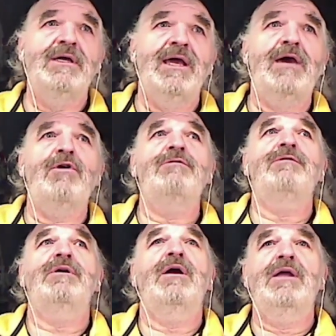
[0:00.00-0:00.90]
how do I
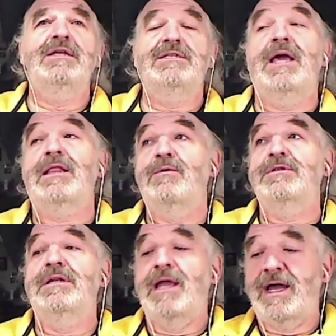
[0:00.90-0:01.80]
figure out exactly what
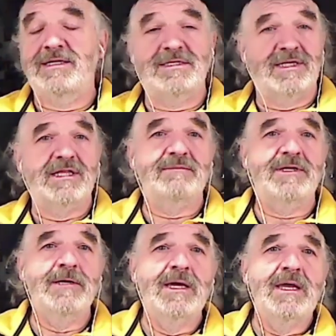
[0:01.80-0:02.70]
the line's telling me?
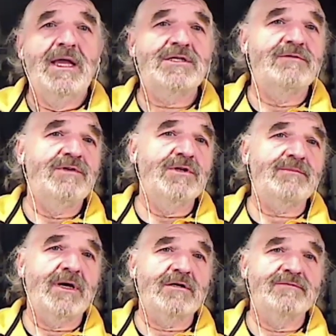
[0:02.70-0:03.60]
And so if you look
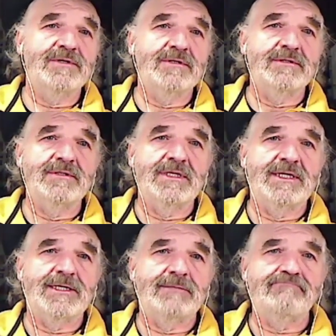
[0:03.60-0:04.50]
back over here on,
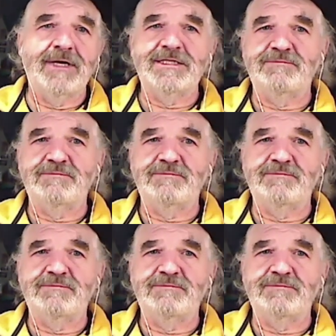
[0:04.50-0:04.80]
let's